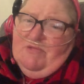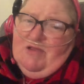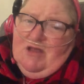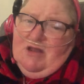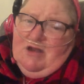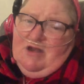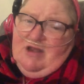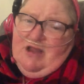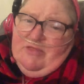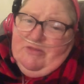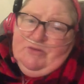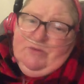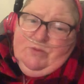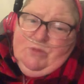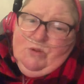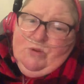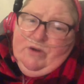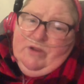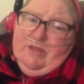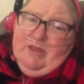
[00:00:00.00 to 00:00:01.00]
on another
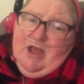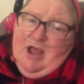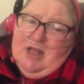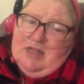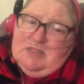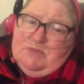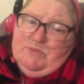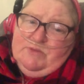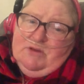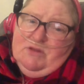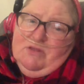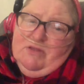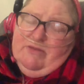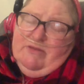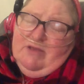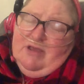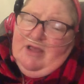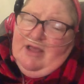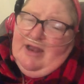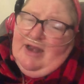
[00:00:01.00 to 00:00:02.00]
floor of the
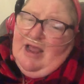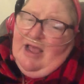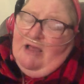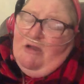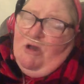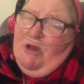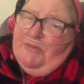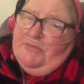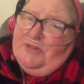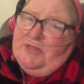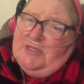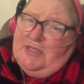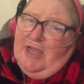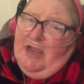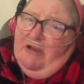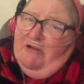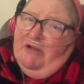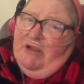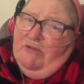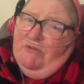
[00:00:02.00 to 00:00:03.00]
hospital, and I call it the
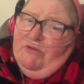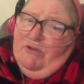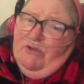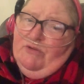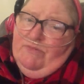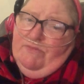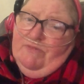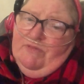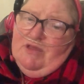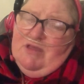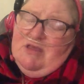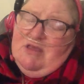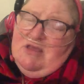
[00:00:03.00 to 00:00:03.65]
scary room.